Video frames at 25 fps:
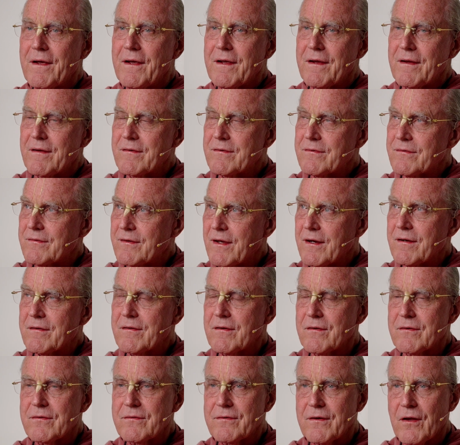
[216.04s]
His sect
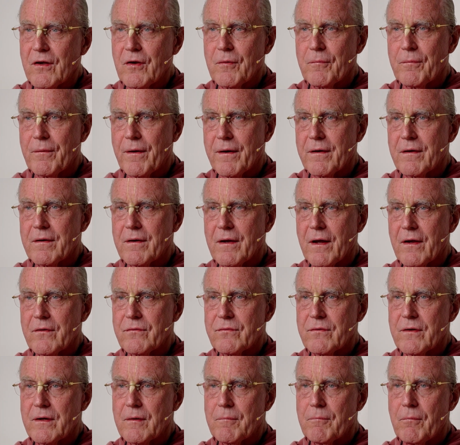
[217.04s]
is celebrated as
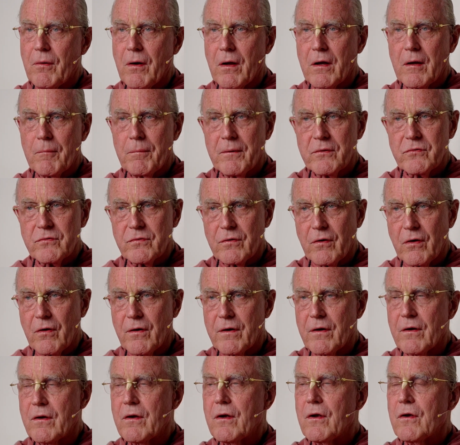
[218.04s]
the
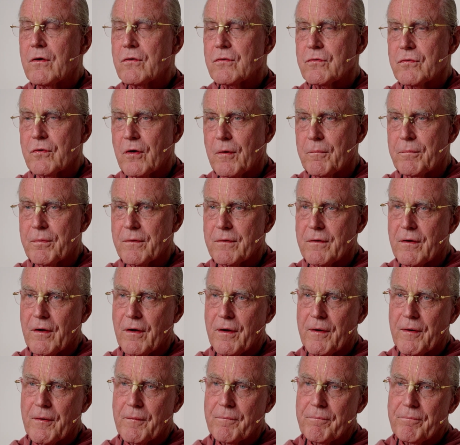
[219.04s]
Vallabhacharya
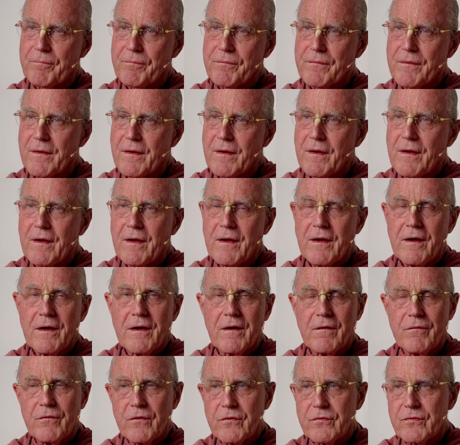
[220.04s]
Sampradaya.
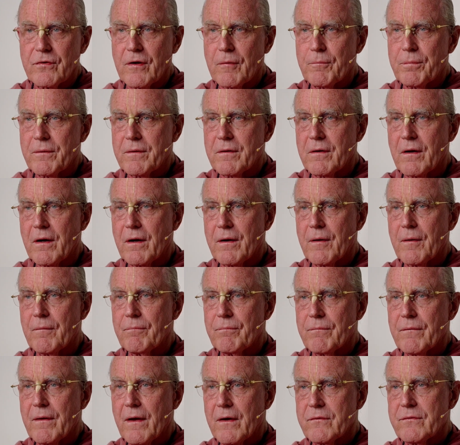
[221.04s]
This Sampradaya
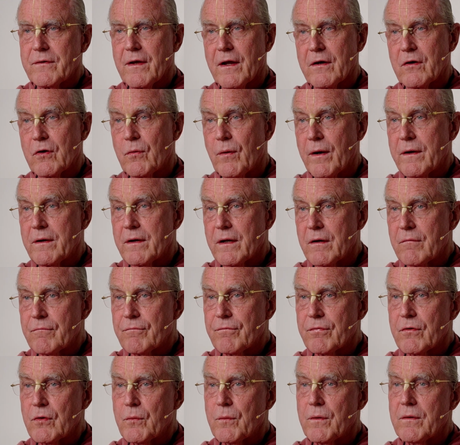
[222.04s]
has had great
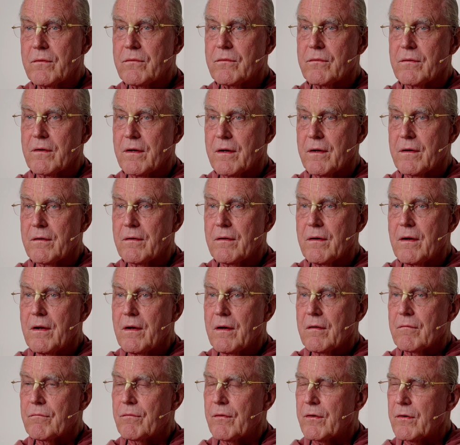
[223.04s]
influence in
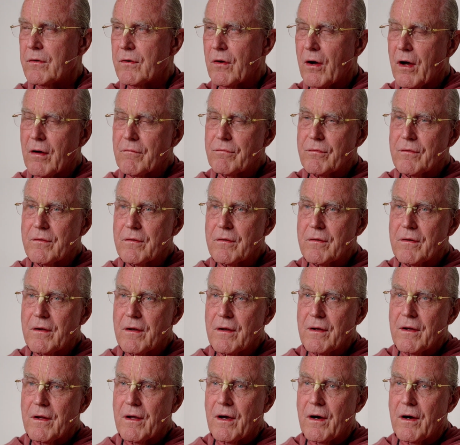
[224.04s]
Vrindavan,
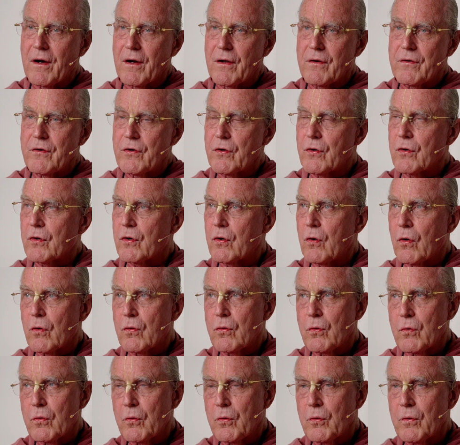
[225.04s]
near
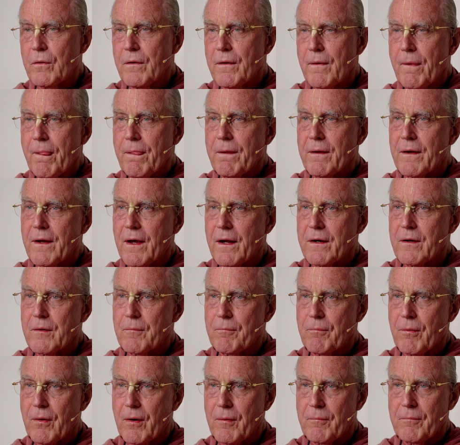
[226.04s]
Gokul, and in
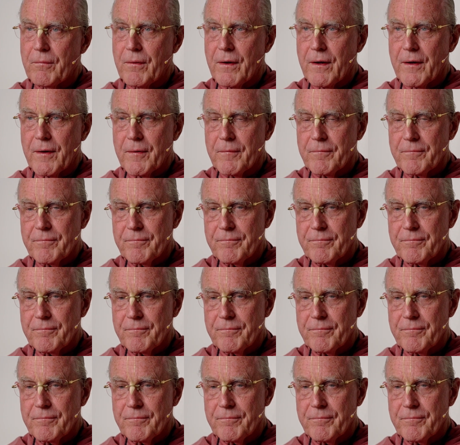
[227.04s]
Bombay.